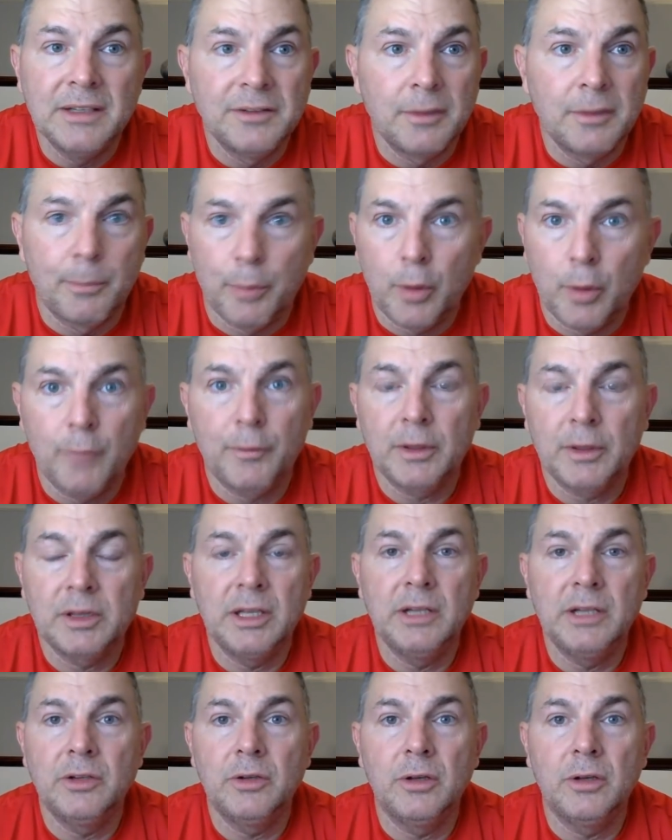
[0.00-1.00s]
is the perfect
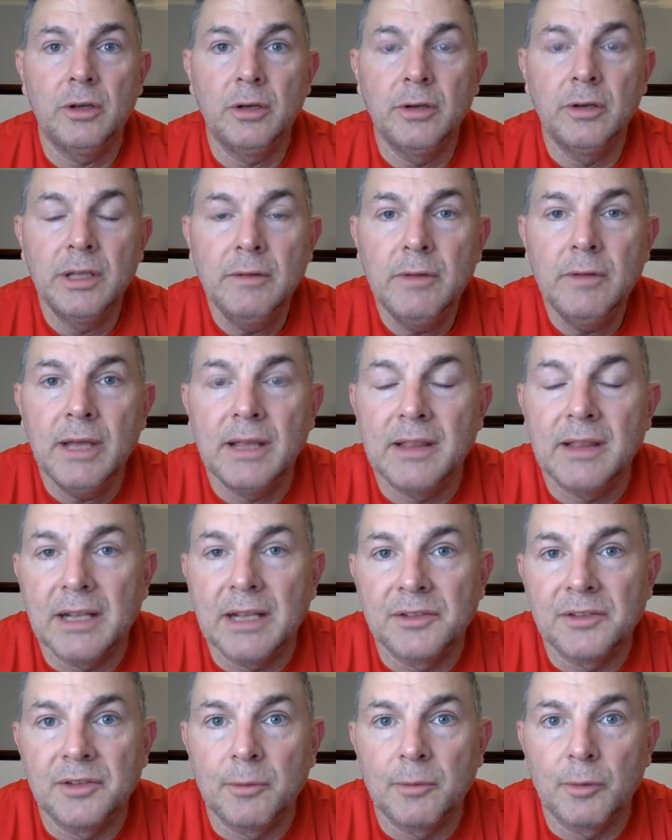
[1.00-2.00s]
thing to alleviate that
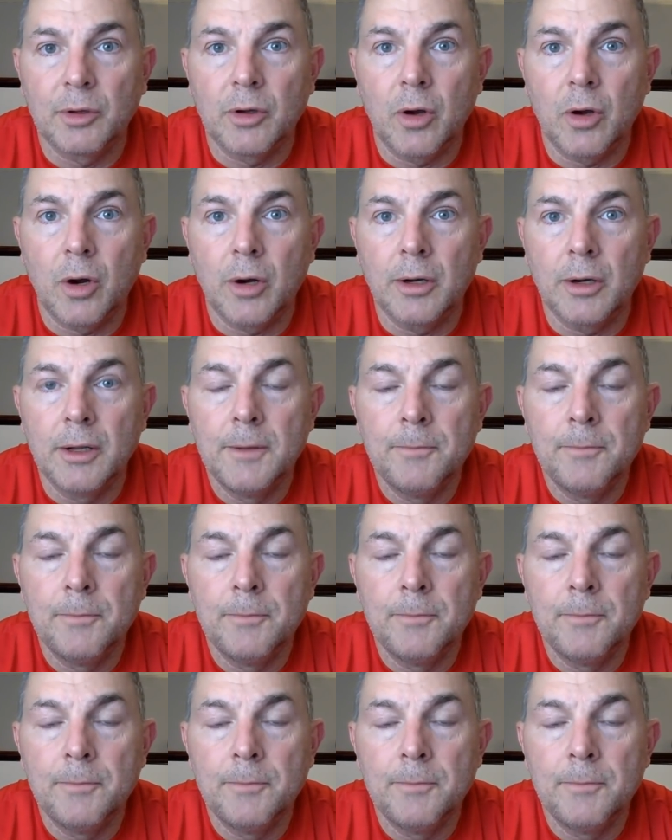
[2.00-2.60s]
in some regard.